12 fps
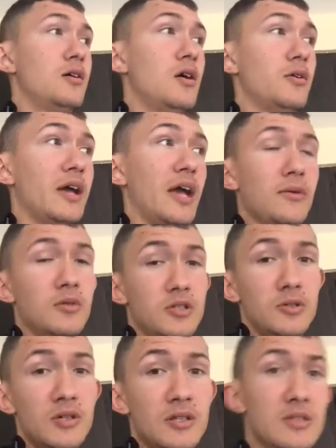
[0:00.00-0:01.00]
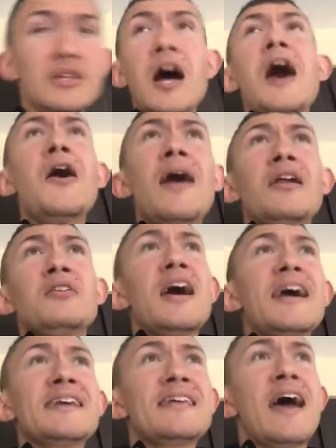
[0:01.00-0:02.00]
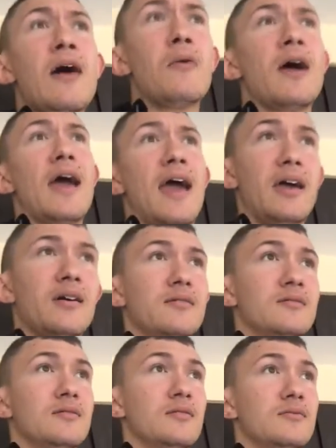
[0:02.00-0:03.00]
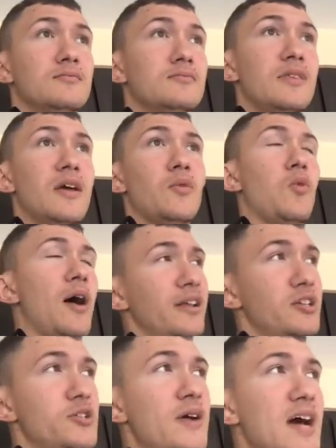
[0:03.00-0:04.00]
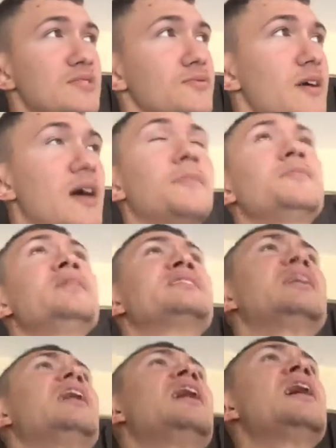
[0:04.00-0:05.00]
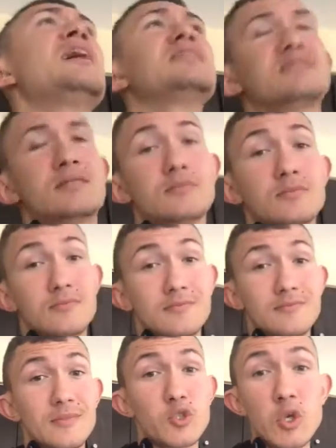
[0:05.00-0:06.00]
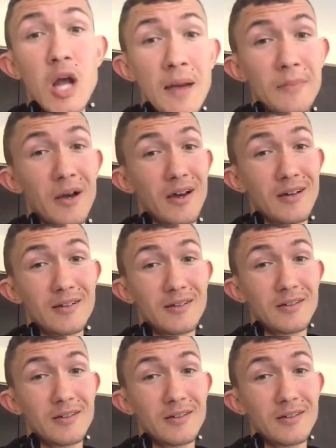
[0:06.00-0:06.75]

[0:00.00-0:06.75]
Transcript: Okay, we'll do it this. No, I don't like that way. Then why did you ask for help? Because drama.